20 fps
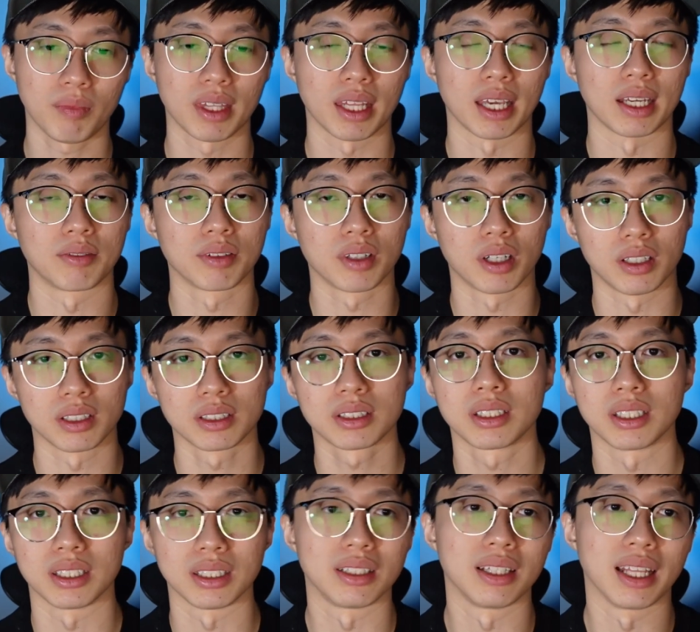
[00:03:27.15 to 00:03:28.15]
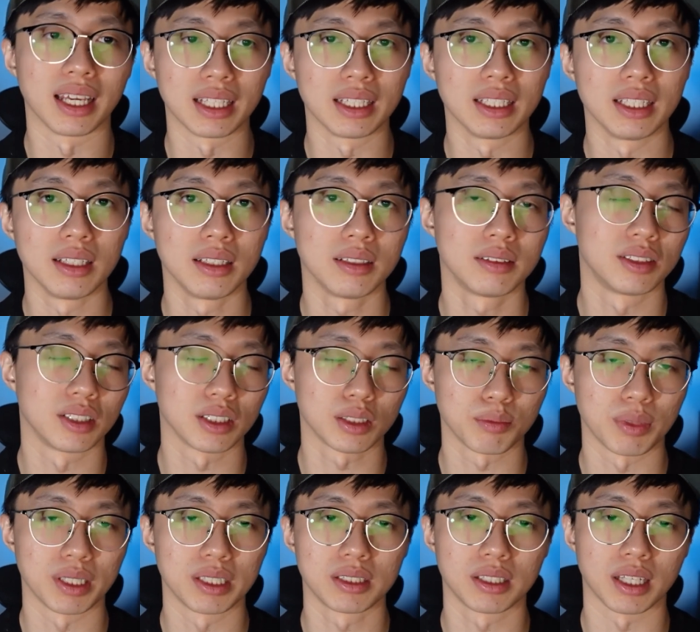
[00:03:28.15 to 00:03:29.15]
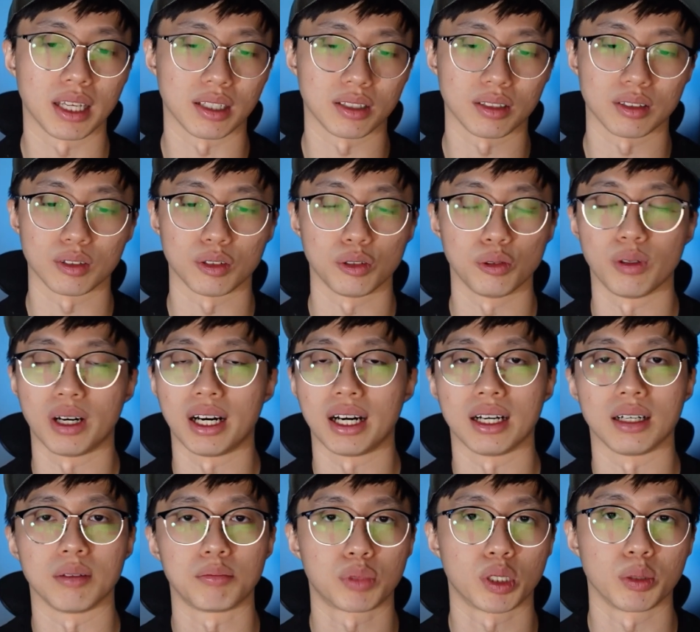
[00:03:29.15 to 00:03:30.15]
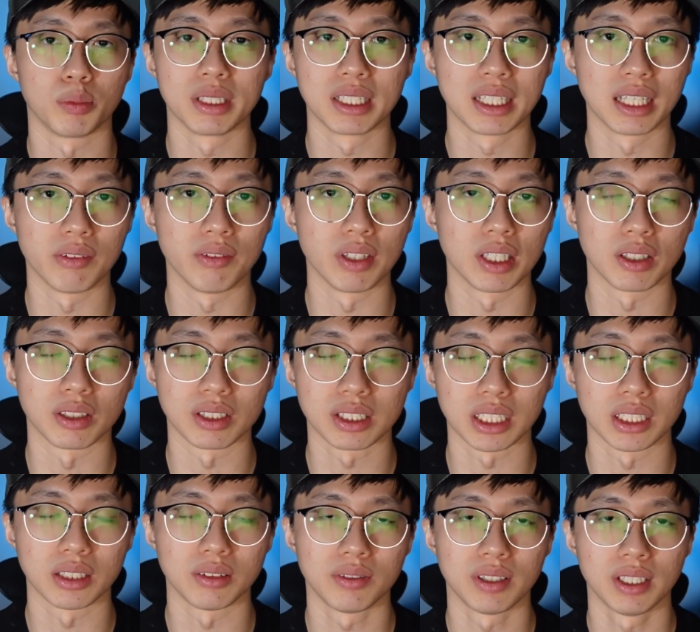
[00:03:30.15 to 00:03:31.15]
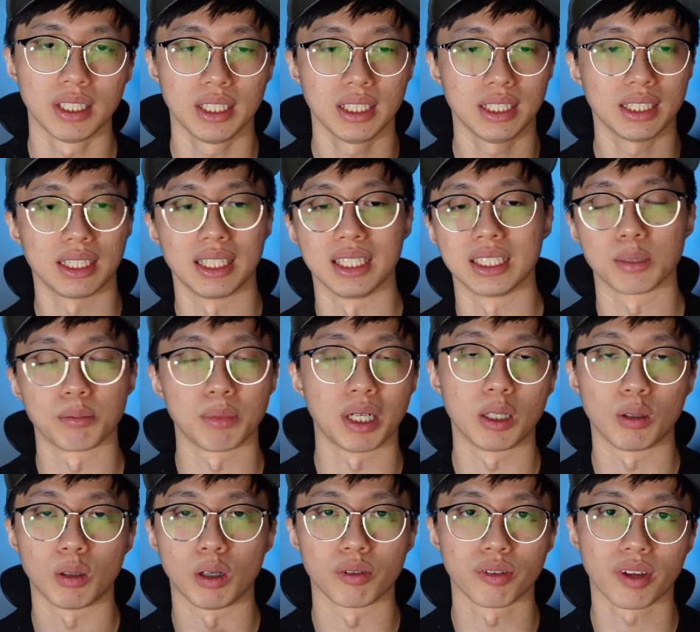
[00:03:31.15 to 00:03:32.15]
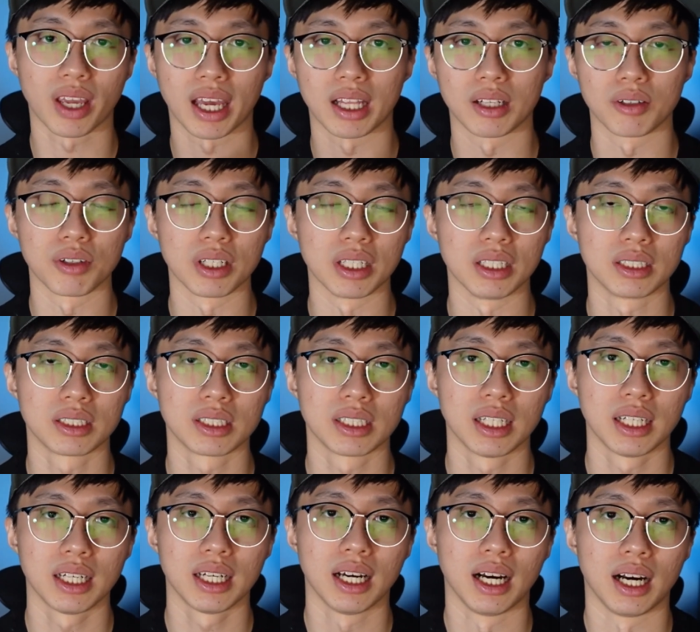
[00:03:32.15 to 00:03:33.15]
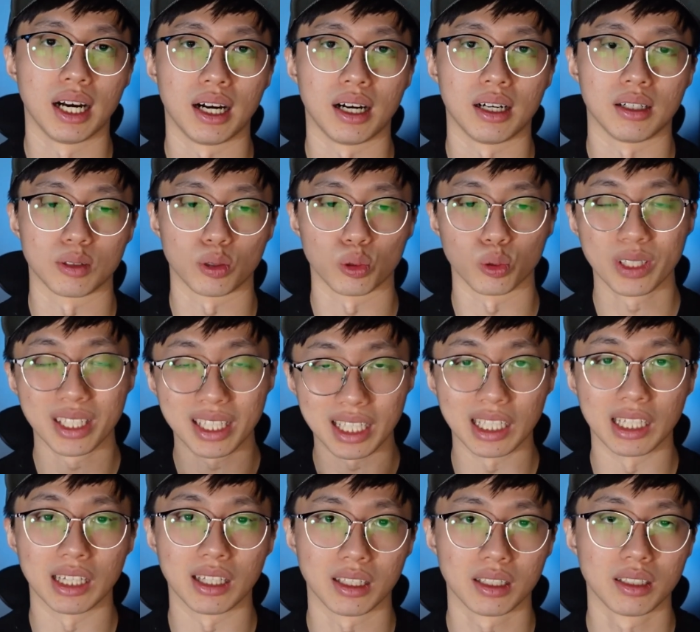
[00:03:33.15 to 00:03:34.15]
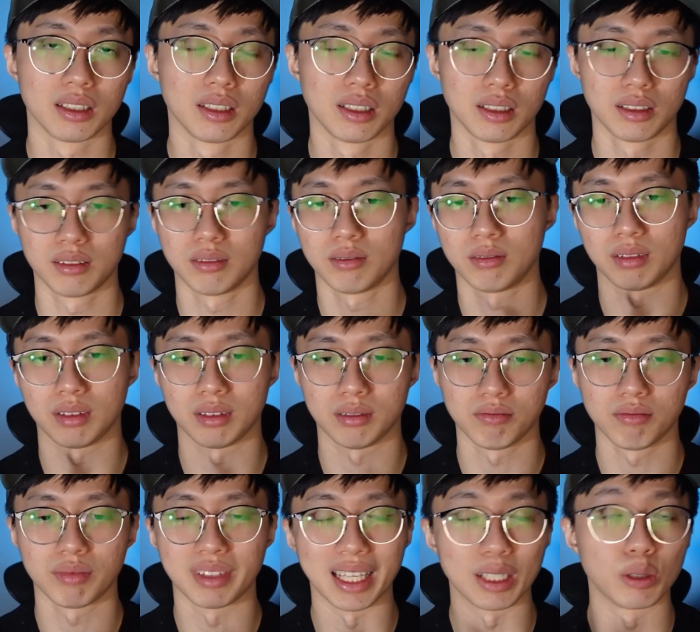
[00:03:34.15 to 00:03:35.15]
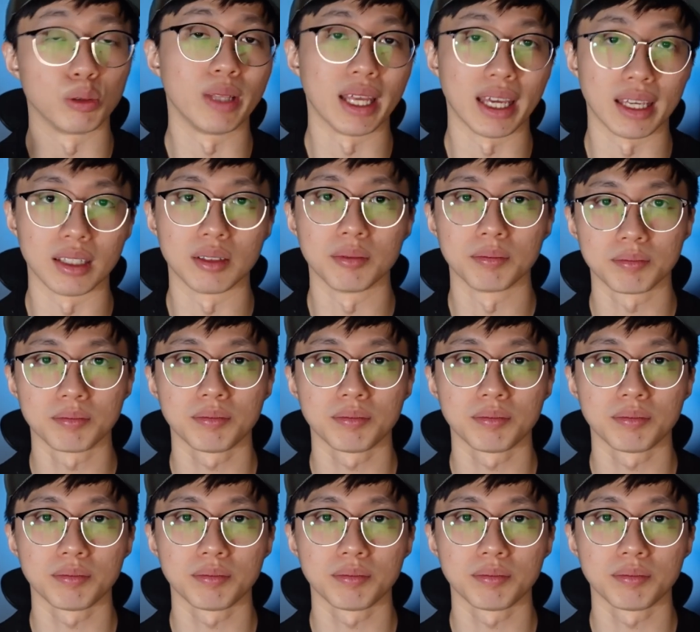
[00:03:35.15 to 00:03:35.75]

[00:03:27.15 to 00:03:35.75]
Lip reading: and of course the daily just means that you are probably giving yourself this amount of calories to hit day to day.